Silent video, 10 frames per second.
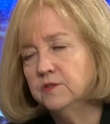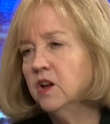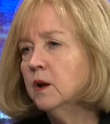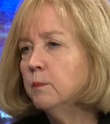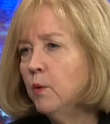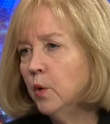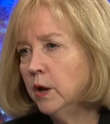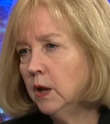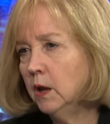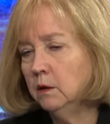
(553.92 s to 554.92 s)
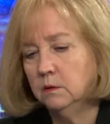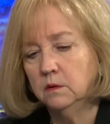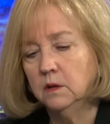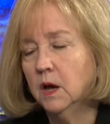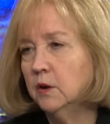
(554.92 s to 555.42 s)
tuck pointing
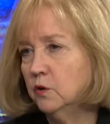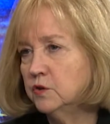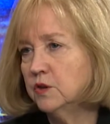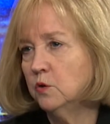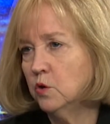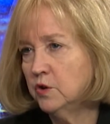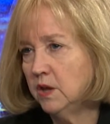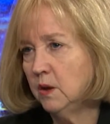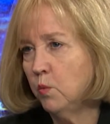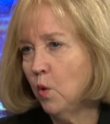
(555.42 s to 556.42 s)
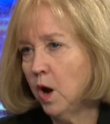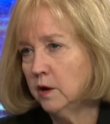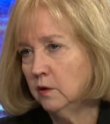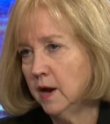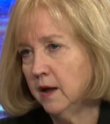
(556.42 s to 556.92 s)
gutters in order to keep
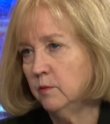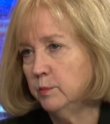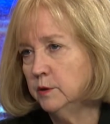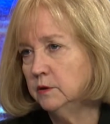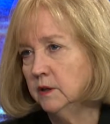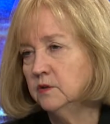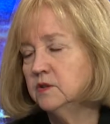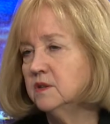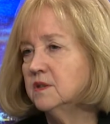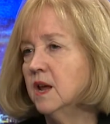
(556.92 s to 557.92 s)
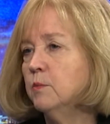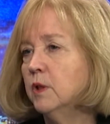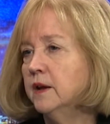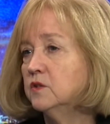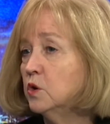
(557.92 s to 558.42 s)
water out of buildings, to
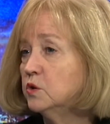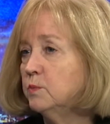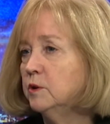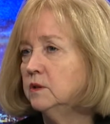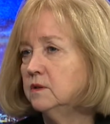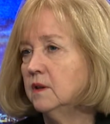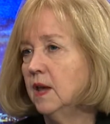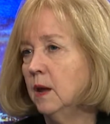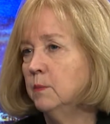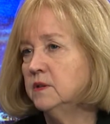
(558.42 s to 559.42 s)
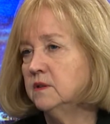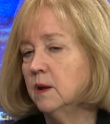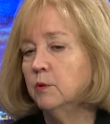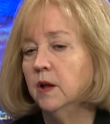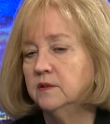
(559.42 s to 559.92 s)
stabilize those buildings that can be
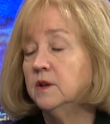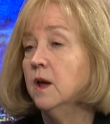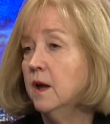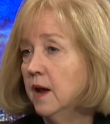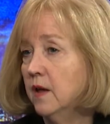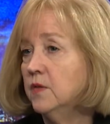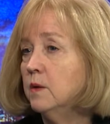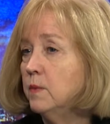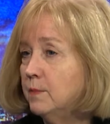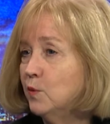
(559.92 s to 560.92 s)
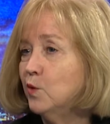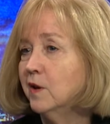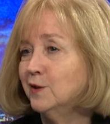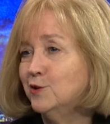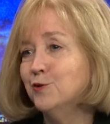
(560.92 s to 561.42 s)
stabilized. And then maybe we'll
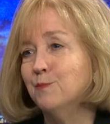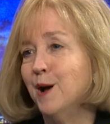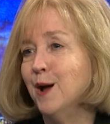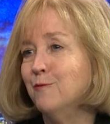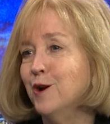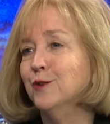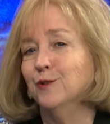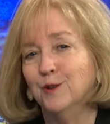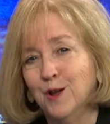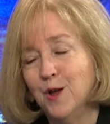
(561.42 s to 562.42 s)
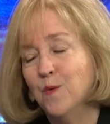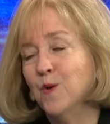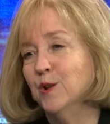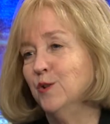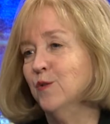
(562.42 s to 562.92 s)
get you to buy one or
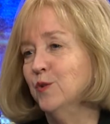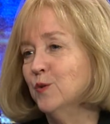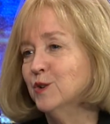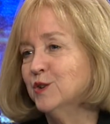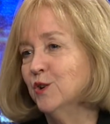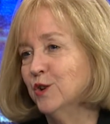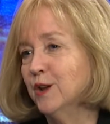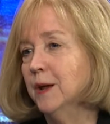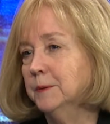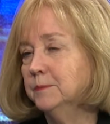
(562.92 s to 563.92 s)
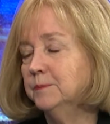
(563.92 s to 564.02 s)
one of your viewers here today. I